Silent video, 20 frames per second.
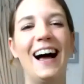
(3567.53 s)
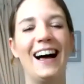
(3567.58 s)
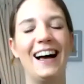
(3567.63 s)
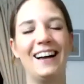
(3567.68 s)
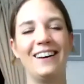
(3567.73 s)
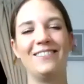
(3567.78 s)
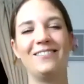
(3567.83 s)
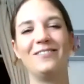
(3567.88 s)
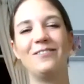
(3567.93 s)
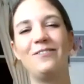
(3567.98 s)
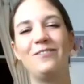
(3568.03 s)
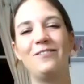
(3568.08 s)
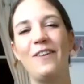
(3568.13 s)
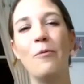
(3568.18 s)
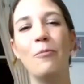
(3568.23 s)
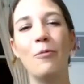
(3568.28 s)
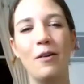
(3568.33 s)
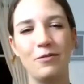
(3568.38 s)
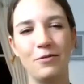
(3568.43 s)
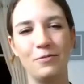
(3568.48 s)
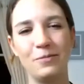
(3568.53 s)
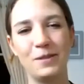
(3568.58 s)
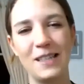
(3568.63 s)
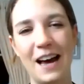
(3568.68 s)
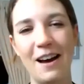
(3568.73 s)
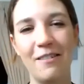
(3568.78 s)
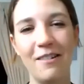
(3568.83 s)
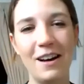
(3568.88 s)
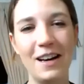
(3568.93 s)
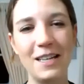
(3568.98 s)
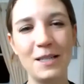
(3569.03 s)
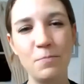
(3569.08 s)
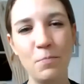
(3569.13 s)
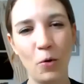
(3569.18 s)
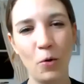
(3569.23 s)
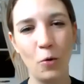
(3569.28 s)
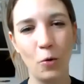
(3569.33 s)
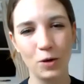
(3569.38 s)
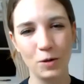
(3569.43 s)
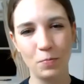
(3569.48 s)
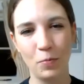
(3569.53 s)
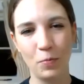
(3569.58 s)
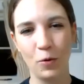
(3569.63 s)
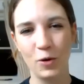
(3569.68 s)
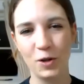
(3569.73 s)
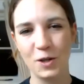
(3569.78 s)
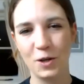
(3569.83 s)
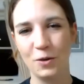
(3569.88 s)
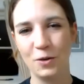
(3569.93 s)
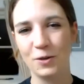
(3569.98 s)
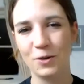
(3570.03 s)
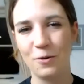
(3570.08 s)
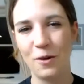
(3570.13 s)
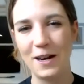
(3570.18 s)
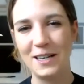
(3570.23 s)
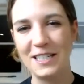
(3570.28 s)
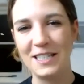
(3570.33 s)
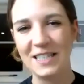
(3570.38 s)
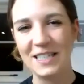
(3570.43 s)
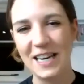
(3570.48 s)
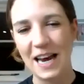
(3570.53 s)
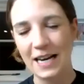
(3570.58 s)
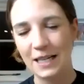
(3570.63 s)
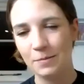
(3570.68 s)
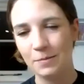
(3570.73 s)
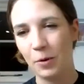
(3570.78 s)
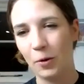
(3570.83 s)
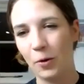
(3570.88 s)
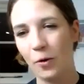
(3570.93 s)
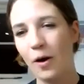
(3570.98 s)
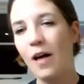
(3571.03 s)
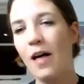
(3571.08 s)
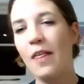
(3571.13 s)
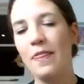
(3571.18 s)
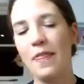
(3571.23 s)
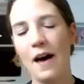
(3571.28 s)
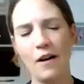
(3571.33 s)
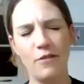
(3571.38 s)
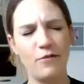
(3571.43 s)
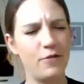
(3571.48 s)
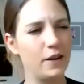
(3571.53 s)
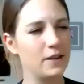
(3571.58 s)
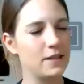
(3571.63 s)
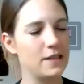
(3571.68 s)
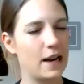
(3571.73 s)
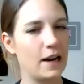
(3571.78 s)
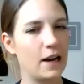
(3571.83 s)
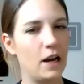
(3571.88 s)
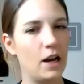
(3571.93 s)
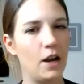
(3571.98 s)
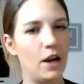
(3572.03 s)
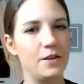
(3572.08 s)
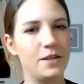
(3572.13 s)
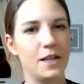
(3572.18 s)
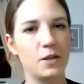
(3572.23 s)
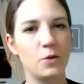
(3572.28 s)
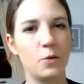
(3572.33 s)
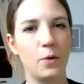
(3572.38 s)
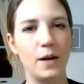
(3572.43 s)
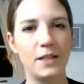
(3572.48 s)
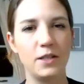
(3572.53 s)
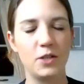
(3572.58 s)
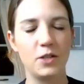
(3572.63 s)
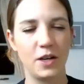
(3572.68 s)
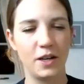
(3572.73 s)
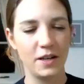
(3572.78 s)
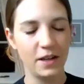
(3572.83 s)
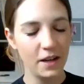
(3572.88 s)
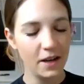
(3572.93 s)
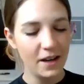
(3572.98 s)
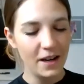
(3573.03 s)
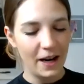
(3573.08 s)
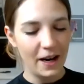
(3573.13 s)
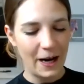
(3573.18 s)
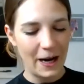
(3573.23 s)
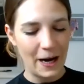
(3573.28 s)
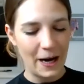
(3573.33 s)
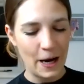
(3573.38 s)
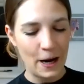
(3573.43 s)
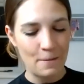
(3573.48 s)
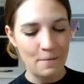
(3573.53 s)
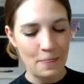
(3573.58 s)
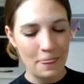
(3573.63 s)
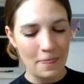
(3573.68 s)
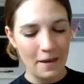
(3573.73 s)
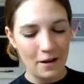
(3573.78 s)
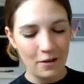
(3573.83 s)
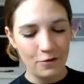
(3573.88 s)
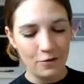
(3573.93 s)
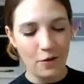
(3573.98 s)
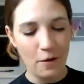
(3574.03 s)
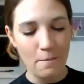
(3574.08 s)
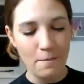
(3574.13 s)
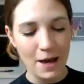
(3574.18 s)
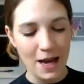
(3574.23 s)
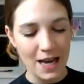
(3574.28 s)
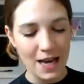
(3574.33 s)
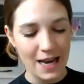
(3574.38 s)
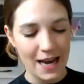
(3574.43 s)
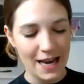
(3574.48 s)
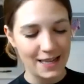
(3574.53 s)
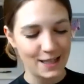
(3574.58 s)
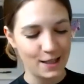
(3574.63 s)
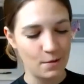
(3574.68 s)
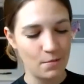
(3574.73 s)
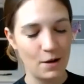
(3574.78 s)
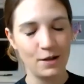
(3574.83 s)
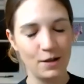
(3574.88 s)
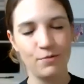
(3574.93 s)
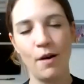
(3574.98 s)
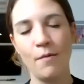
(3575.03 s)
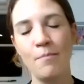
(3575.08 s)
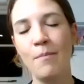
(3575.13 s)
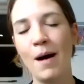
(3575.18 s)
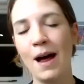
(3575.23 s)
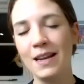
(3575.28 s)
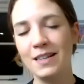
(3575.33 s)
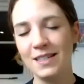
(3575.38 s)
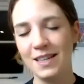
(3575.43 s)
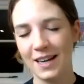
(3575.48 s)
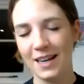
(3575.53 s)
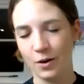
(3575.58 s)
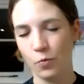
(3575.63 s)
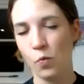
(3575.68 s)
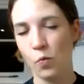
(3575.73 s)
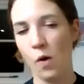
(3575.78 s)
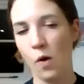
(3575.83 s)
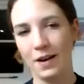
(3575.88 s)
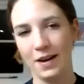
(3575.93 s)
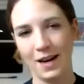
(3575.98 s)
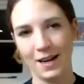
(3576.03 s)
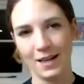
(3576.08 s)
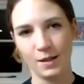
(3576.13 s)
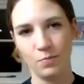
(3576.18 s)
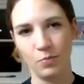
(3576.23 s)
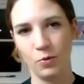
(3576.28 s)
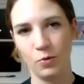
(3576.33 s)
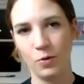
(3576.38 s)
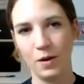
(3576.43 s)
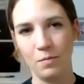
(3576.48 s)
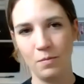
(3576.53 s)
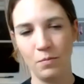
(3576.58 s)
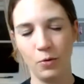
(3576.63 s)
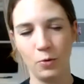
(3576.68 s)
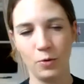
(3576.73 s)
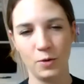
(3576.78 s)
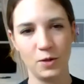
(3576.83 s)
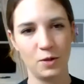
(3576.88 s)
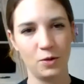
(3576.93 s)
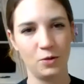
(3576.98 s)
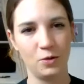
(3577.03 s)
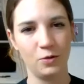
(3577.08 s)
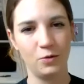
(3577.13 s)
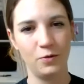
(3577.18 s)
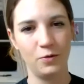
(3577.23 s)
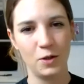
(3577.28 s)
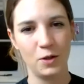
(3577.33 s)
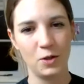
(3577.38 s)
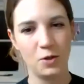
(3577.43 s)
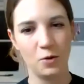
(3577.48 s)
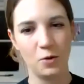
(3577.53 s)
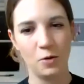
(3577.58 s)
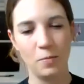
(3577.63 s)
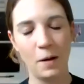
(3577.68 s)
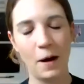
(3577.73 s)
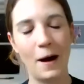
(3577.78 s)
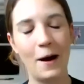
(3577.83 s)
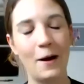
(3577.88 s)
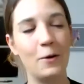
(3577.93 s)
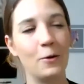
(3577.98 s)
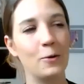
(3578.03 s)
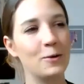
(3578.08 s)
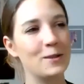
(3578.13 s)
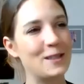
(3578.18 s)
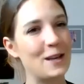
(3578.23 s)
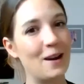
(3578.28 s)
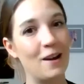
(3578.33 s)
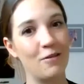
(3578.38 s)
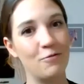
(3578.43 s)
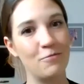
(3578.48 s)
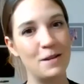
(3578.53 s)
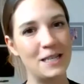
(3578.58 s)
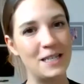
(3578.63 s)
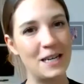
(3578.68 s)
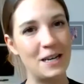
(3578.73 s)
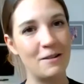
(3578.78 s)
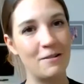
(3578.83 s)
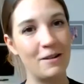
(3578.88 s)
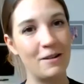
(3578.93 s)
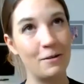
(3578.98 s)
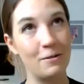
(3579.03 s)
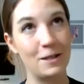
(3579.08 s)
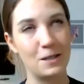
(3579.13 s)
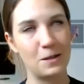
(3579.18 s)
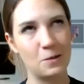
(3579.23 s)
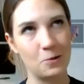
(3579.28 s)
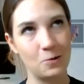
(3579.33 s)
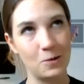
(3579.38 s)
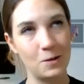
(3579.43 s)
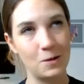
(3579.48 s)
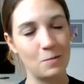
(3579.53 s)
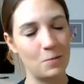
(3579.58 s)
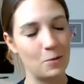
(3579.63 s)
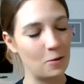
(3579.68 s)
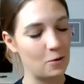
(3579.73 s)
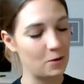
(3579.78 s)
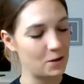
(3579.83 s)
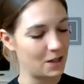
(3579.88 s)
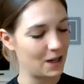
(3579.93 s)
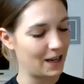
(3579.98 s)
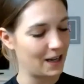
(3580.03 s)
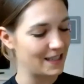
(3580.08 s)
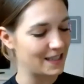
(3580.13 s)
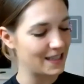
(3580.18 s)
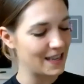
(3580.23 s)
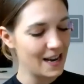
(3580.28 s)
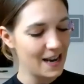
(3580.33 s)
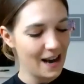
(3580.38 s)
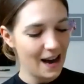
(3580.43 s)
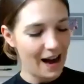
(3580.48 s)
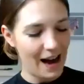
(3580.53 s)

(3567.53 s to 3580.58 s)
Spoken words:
Fun one from Sarah. Is port Portugal's greatest export? That feels like a loaded question. For me, it's the most romantic wine export in Portugal for sure, but I also love Madeira, which is also Portuguese,